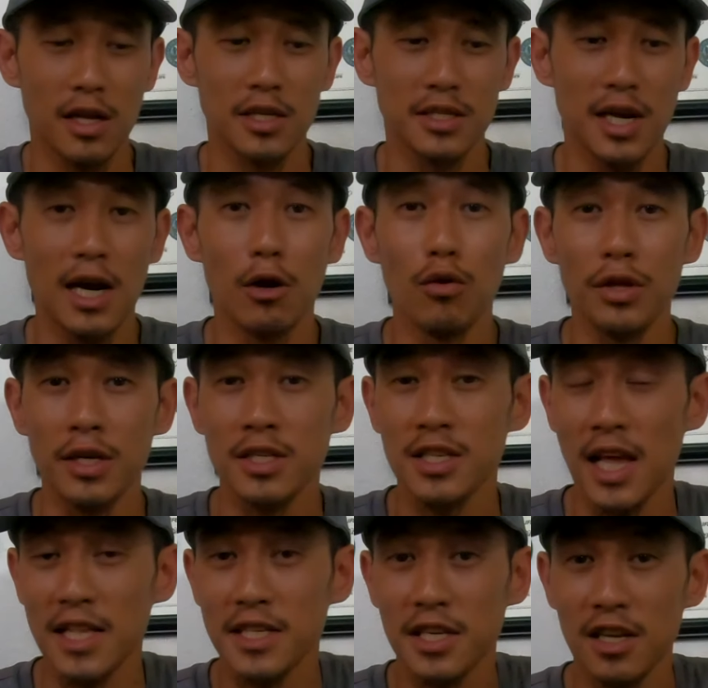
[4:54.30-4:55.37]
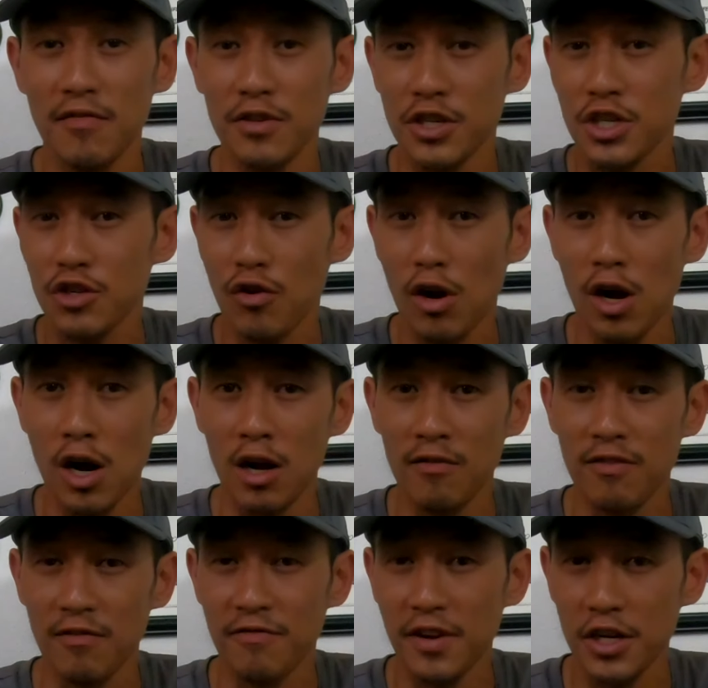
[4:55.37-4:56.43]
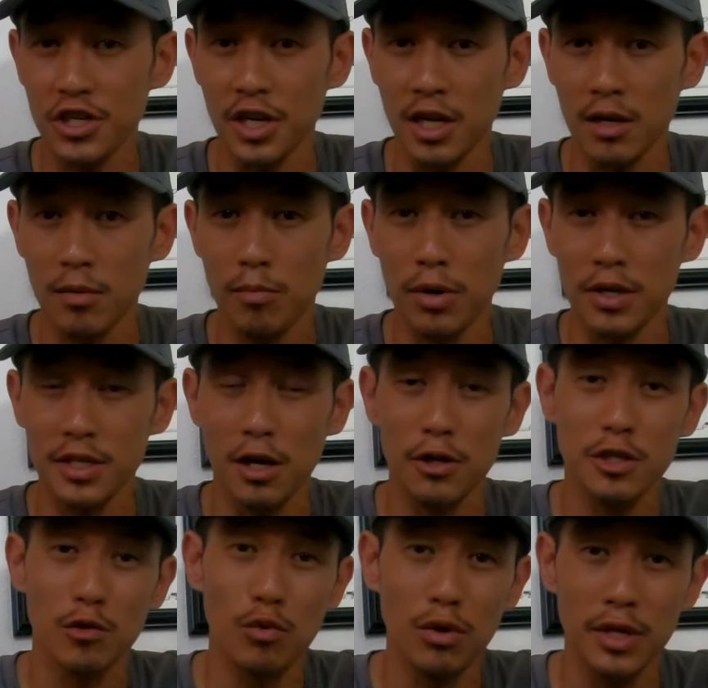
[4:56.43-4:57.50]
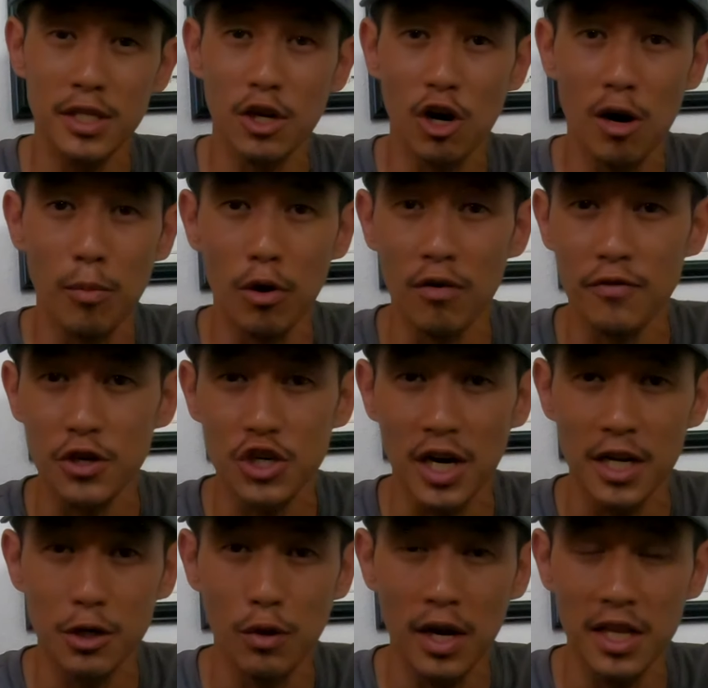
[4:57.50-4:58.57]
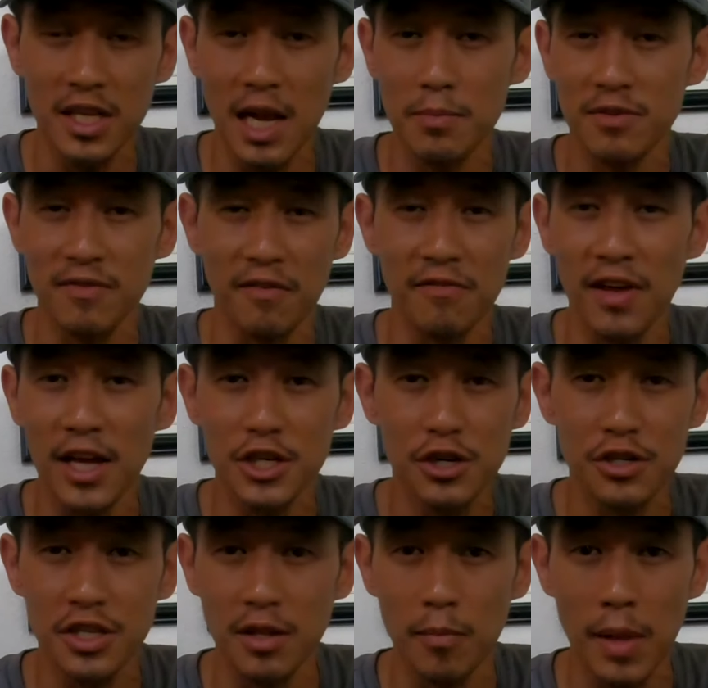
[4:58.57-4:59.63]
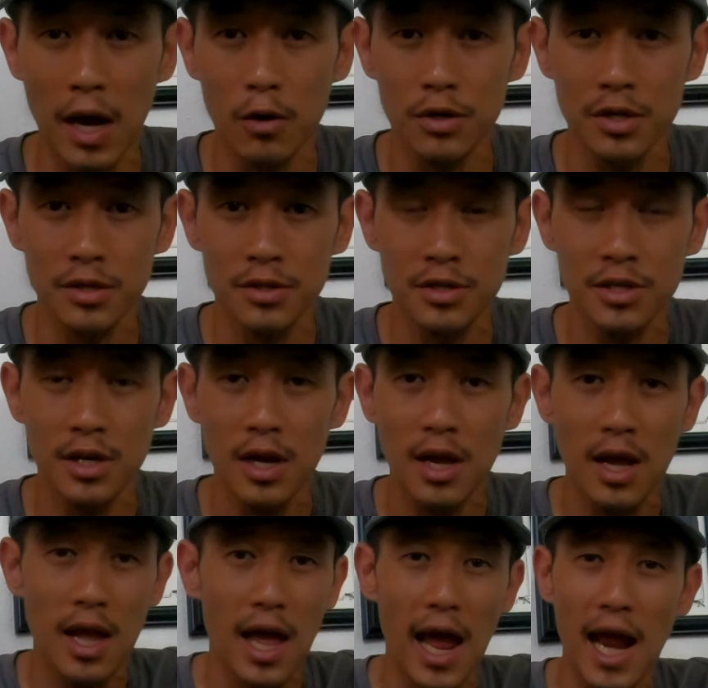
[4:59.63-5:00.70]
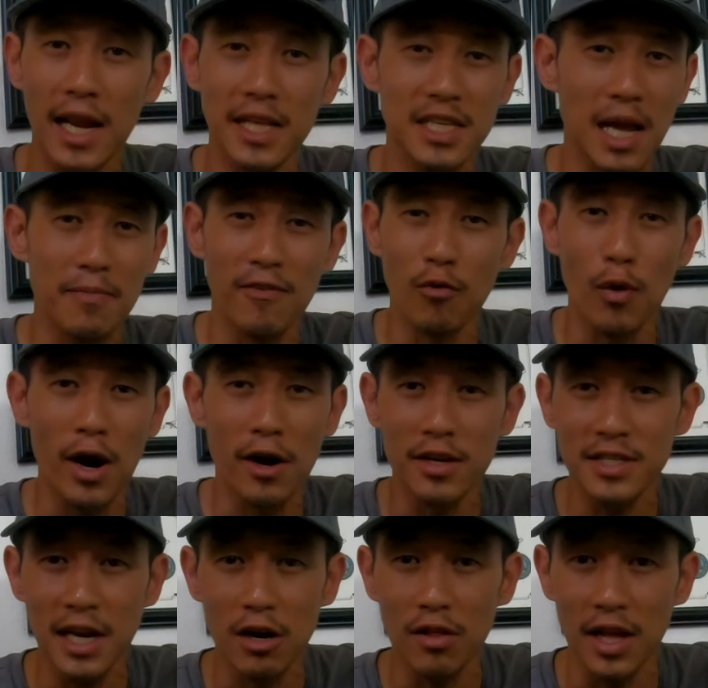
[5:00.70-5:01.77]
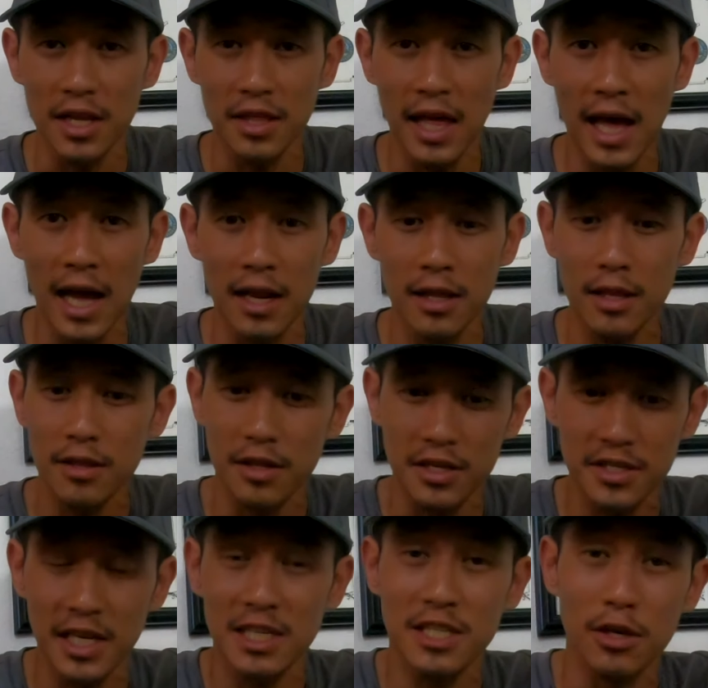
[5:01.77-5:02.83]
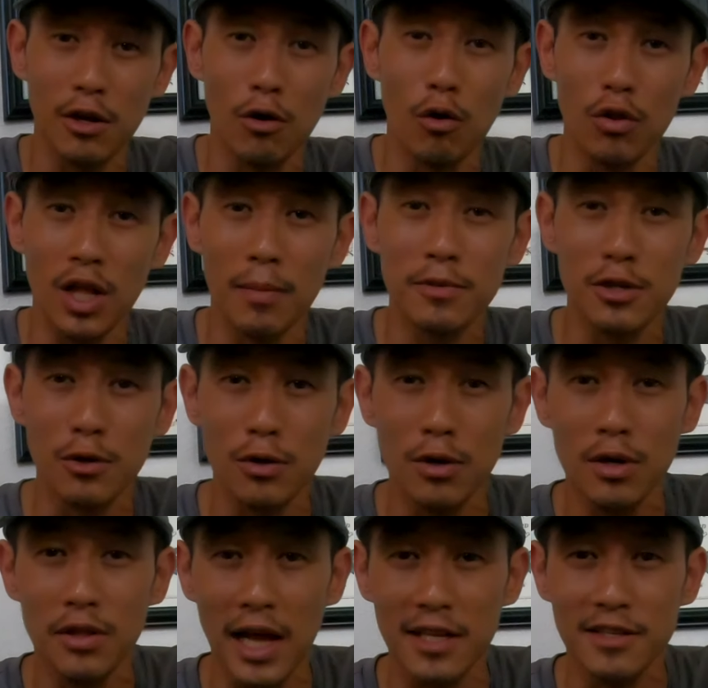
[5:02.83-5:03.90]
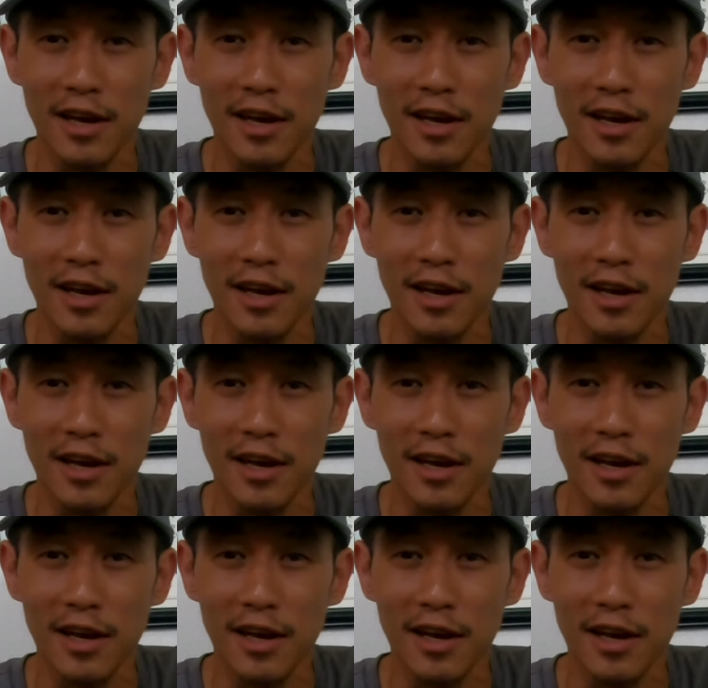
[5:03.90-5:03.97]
is not only sensitive and strong for fishing, but it's also really durable if you're trying to do any types of adventures in the mountains, any type of wear and tear like that. This thing's gonna hold up to that